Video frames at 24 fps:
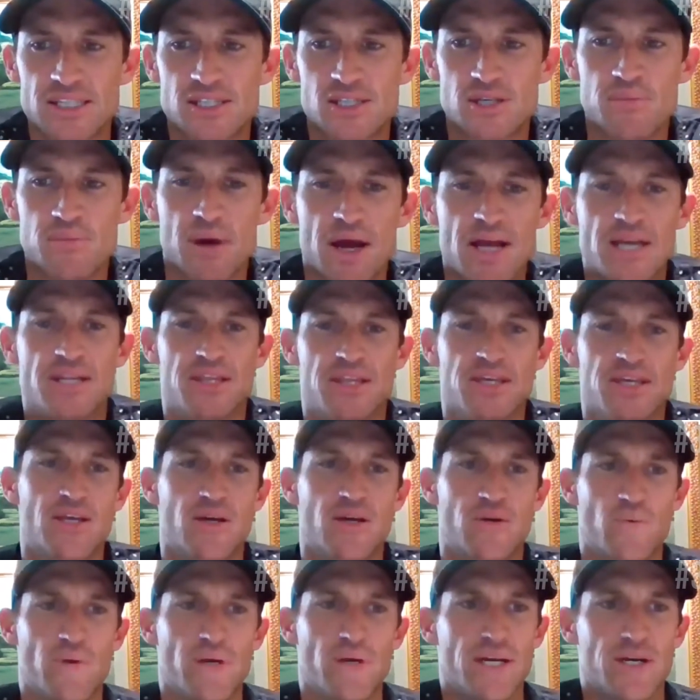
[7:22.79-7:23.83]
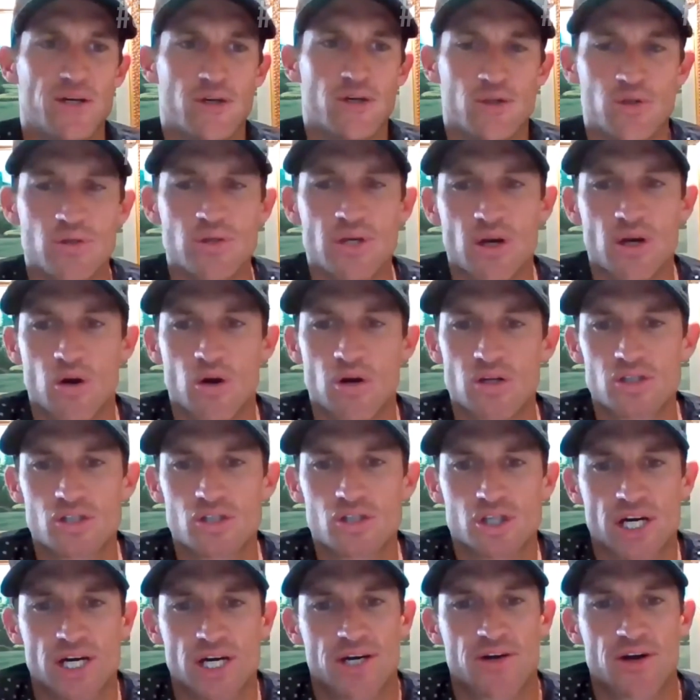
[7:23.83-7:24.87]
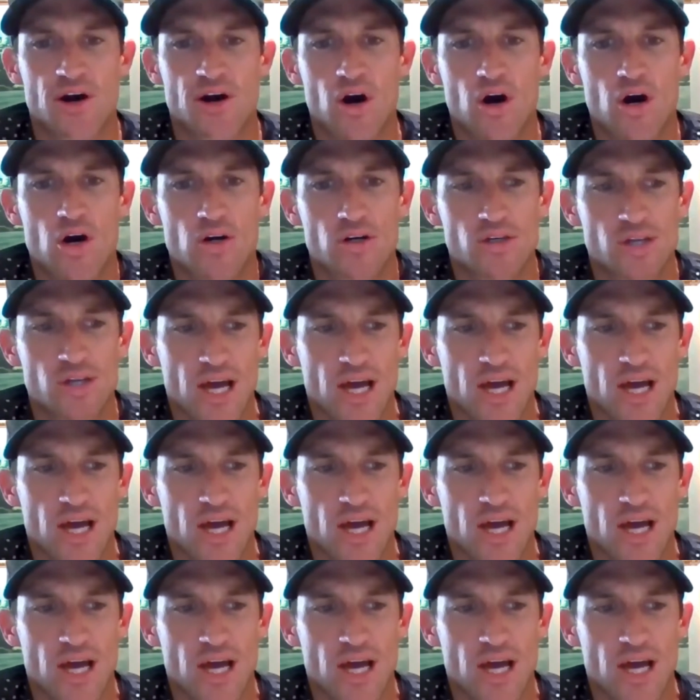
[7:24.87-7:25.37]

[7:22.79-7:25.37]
the main thing that we need to do, and concentrate on our own